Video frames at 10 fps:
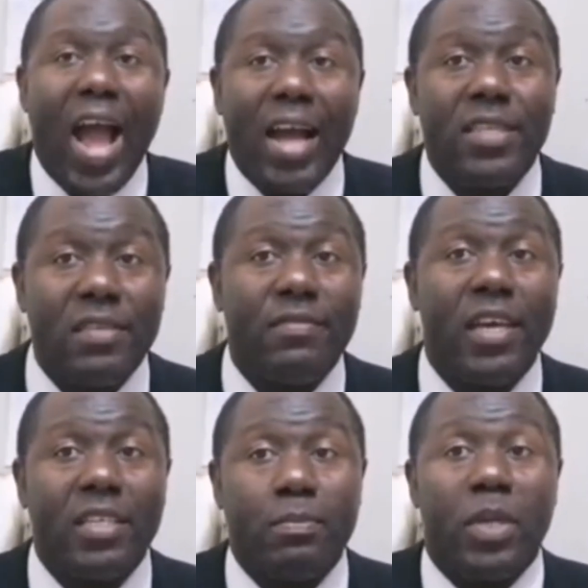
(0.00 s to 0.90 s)

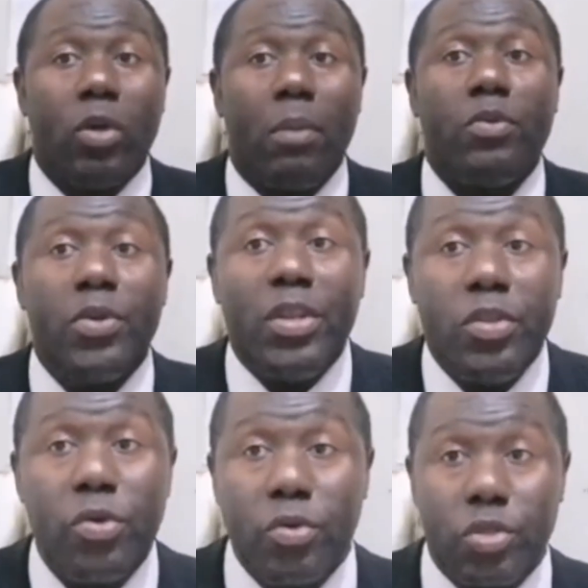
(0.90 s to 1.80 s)
activeness become
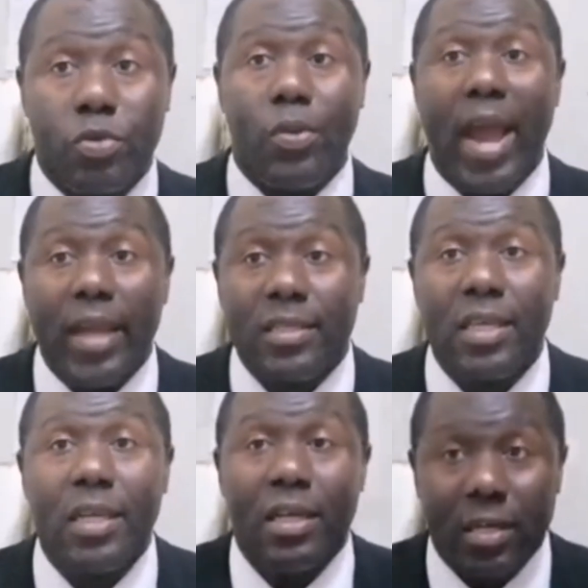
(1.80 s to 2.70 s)
reduced, right?
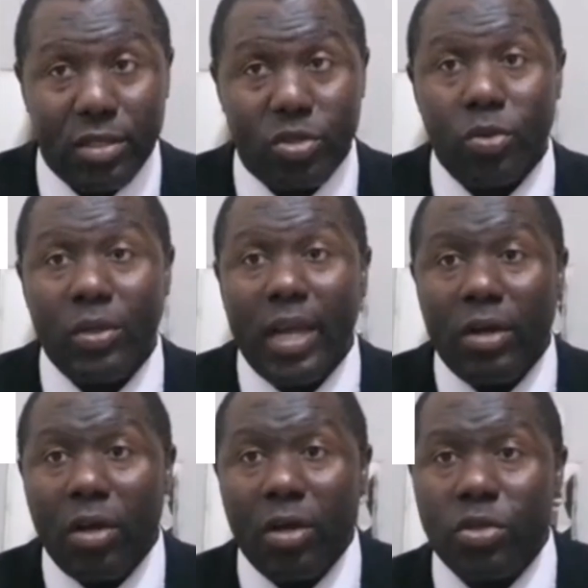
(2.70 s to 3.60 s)
So
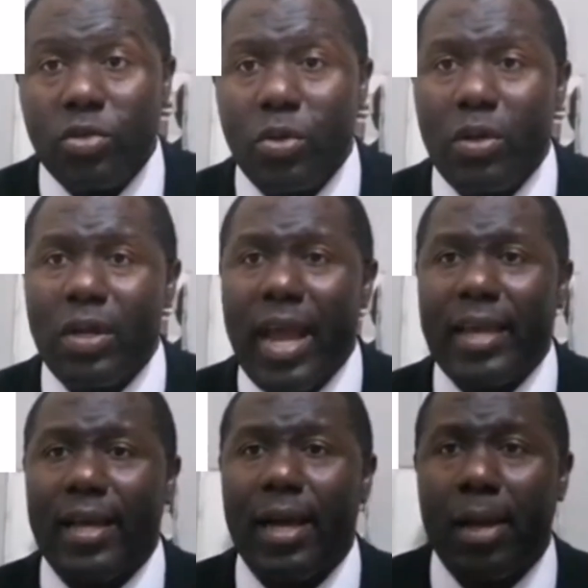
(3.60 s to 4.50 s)
then also
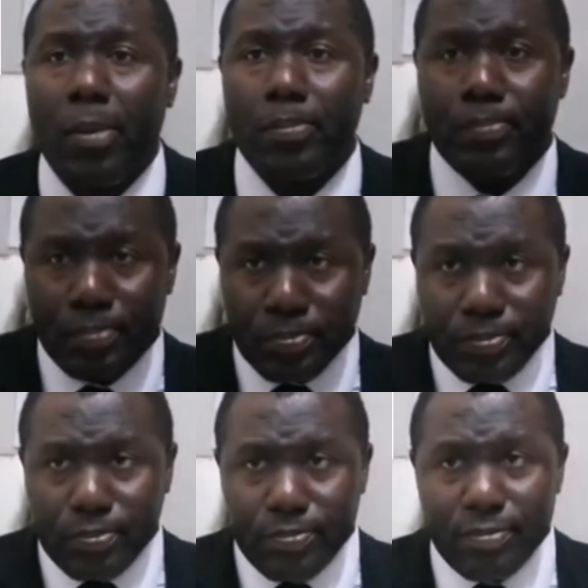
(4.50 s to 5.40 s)
like
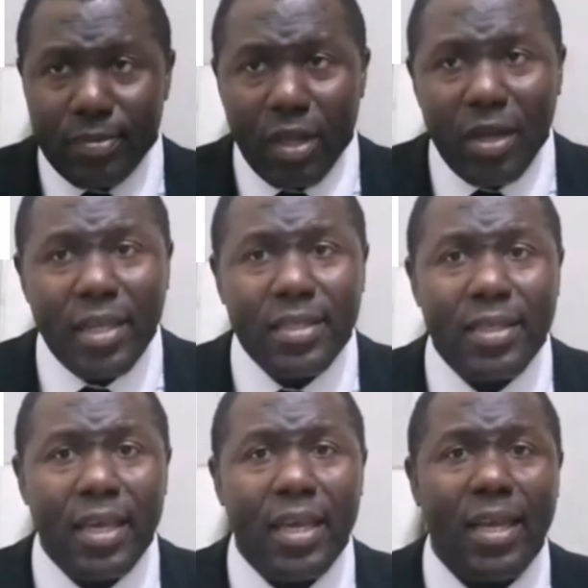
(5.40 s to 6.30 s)
let's
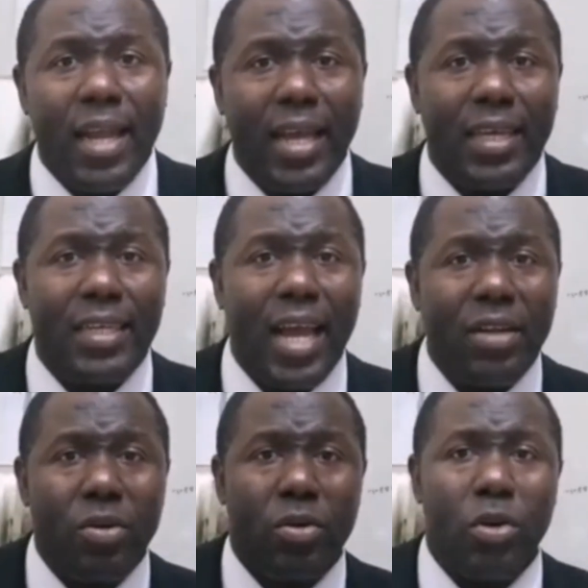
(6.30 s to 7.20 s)
say like
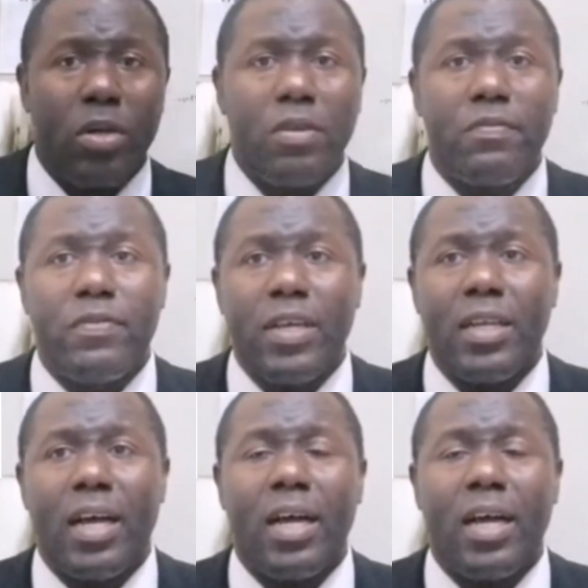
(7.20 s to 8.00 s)
9 o'clock, you feel